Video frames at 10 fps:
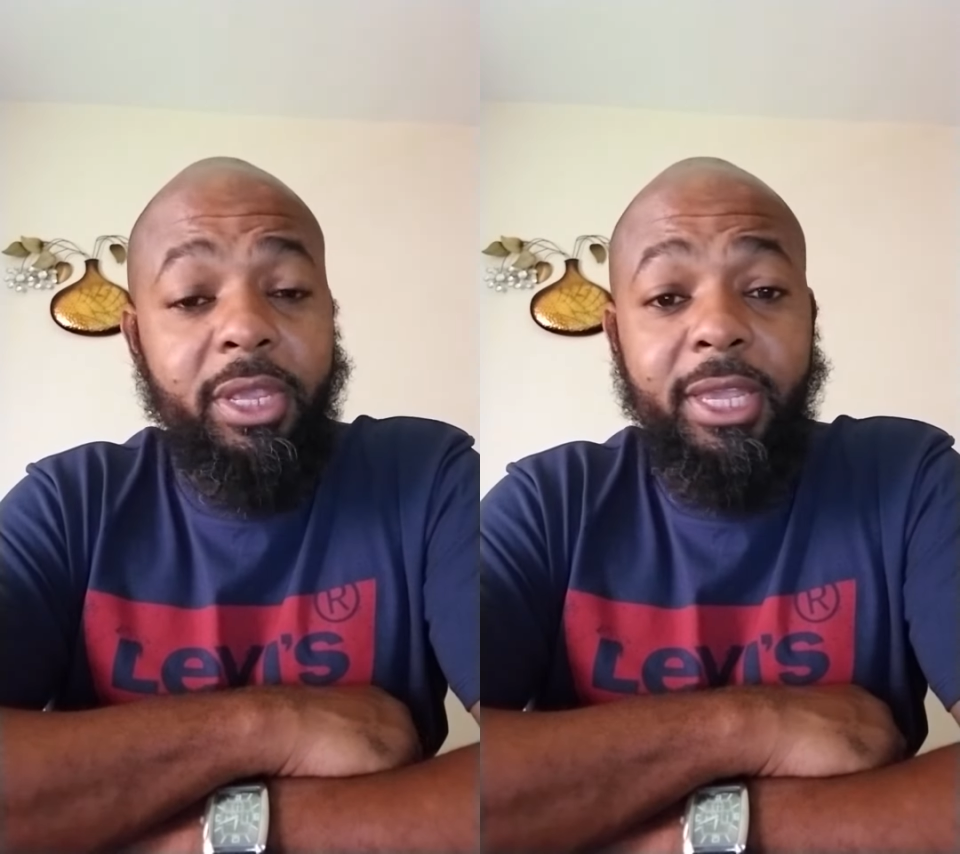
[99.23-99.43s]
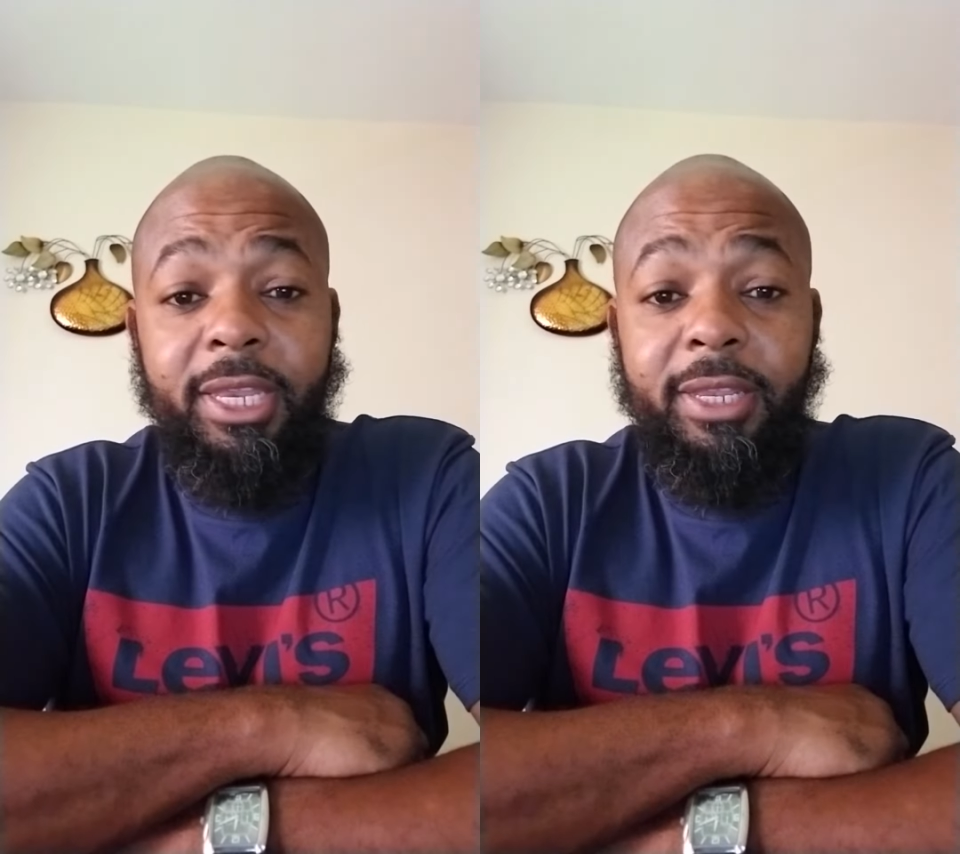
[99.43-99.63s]

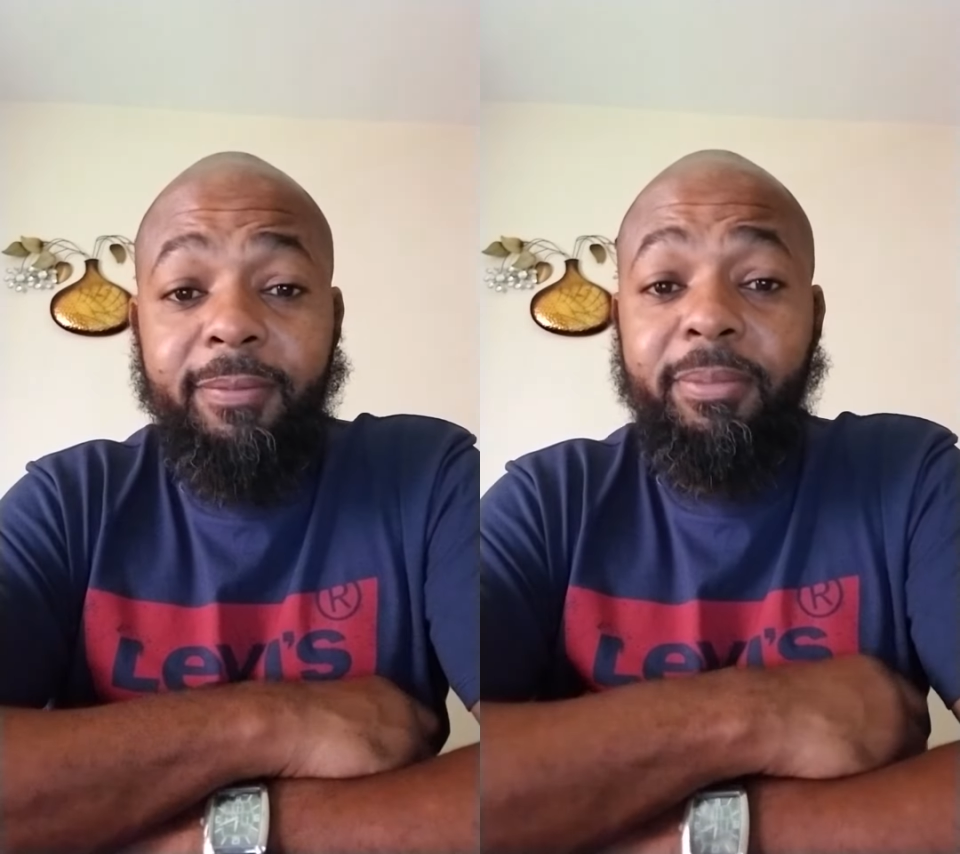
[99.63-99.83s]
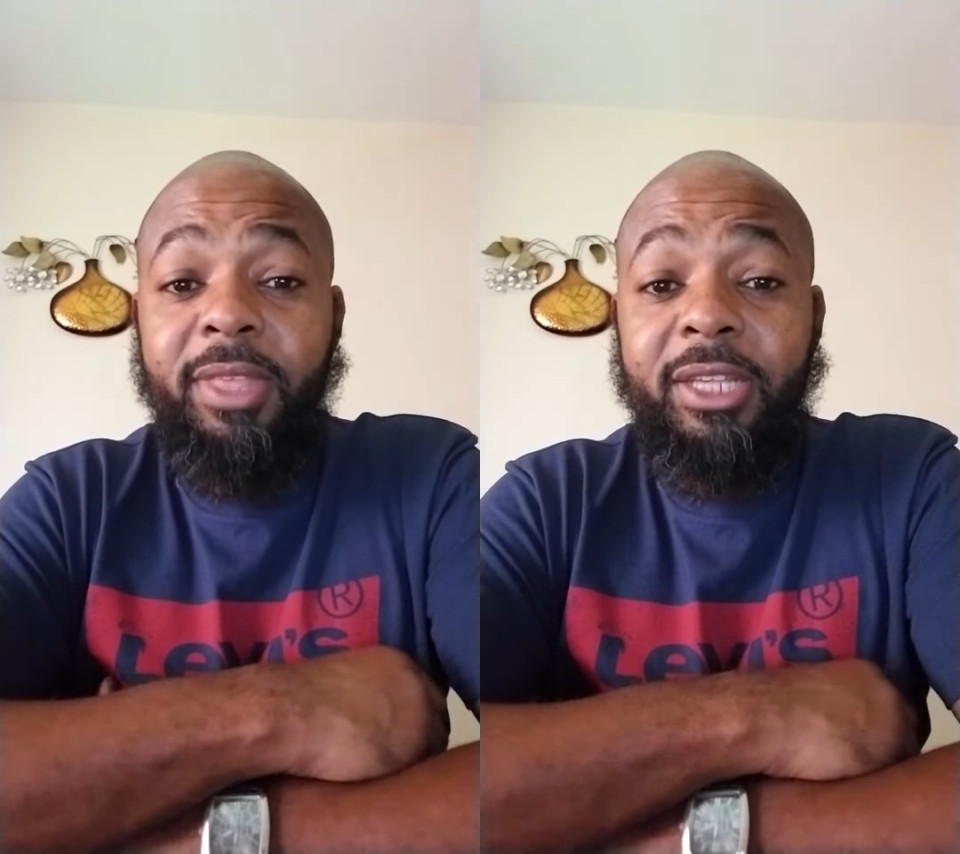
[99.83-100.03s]
And
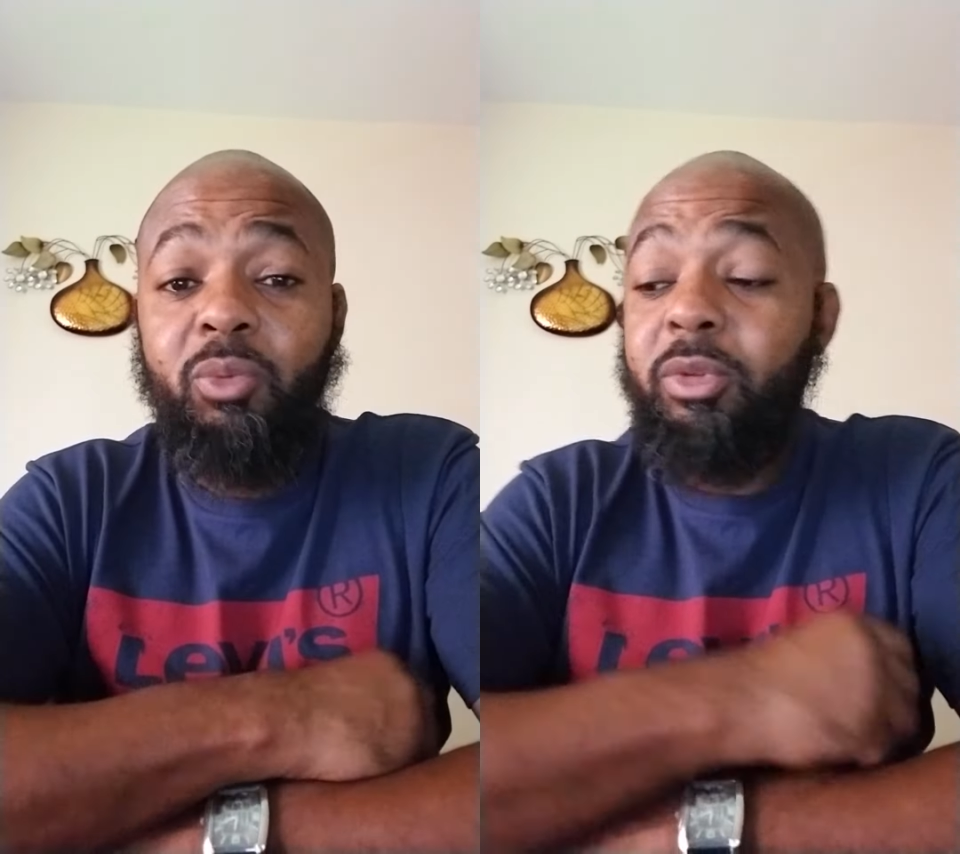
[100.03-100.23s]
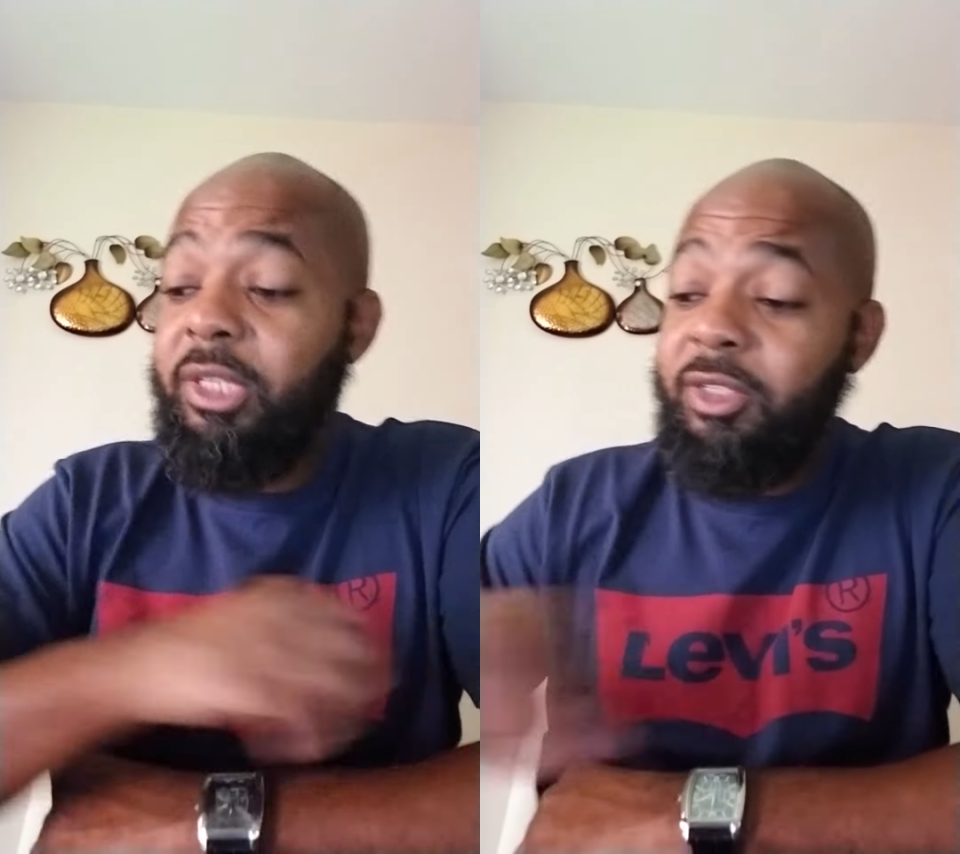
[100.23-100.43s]
that's
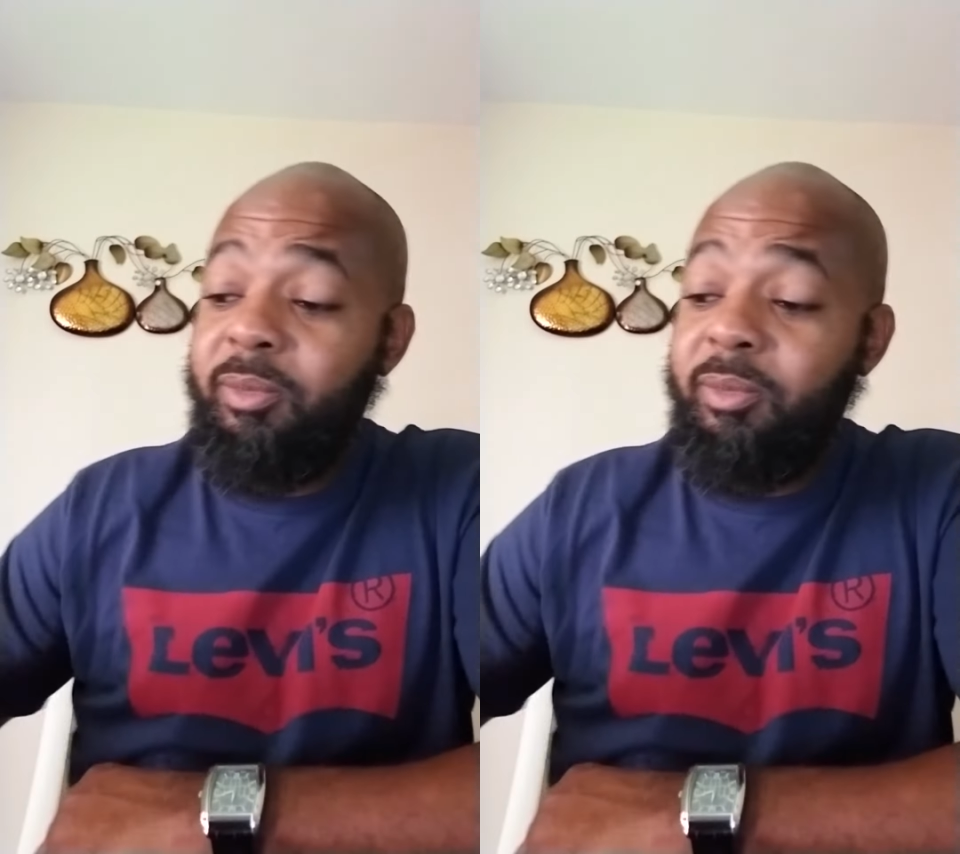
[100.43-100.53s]
what this